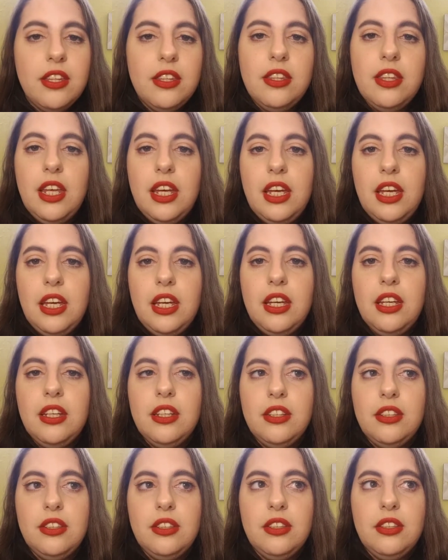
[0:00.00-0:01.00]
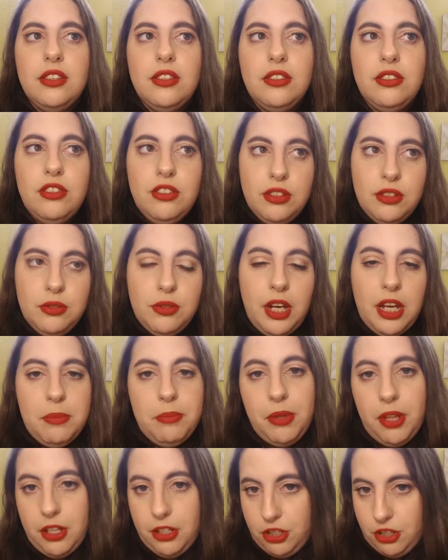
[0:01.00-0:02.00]
they do a
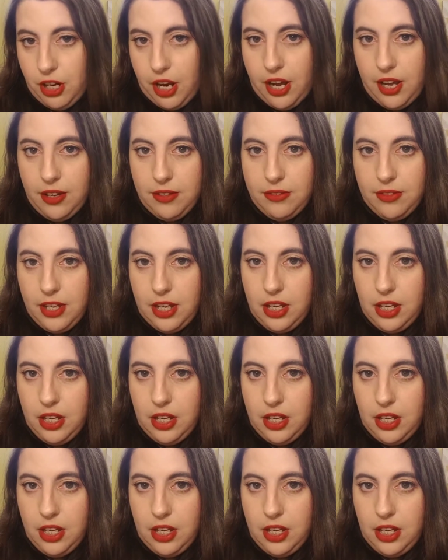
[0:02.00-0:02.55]
blood drive,